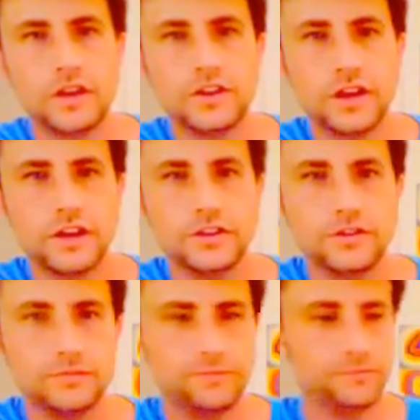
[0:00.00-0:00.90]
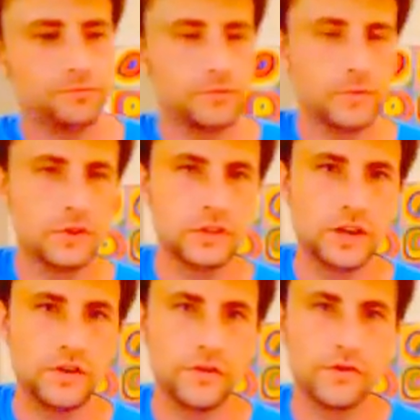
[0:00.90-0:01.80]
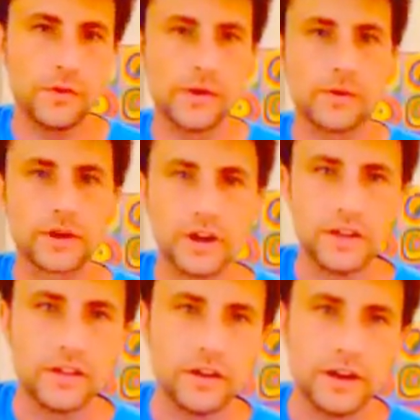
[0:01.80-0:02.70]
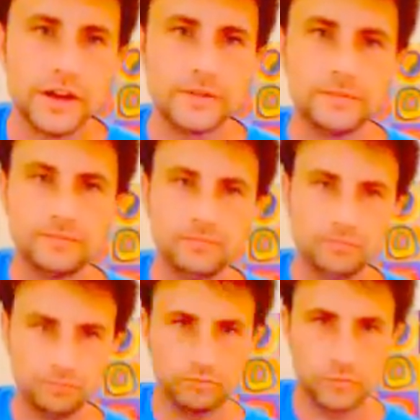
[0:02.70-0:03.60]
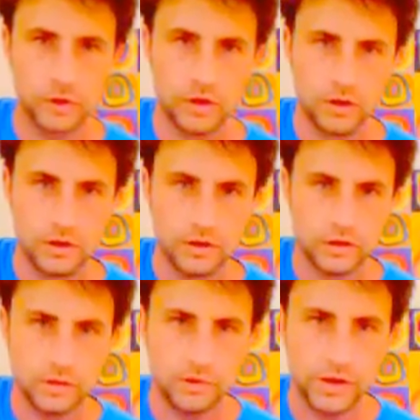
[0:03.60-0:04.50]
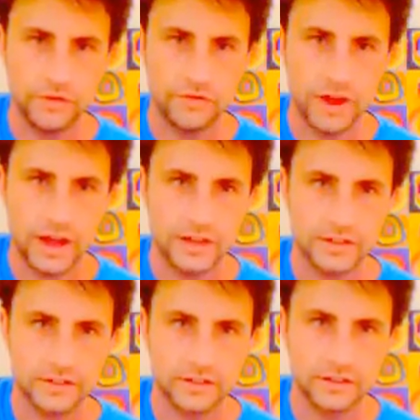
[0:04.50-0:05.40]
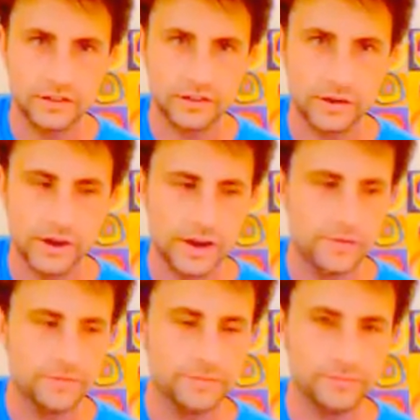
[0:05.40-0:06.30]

Hey Josh, here's that riff that we were working on the other day. So I'll play it fast and then I'll slow it down.